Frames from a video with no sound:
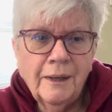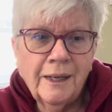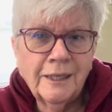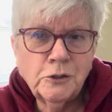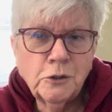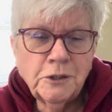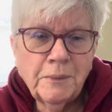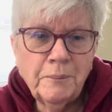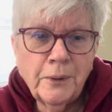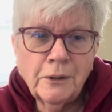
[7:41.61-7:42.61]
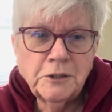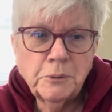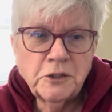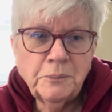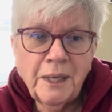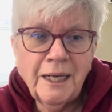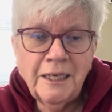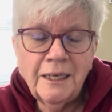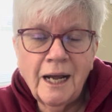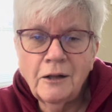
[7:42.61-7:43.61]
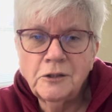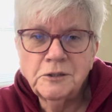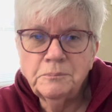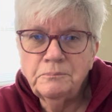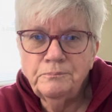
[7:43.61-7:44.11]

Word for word: And I told you my bill is supposed to be eighty dollars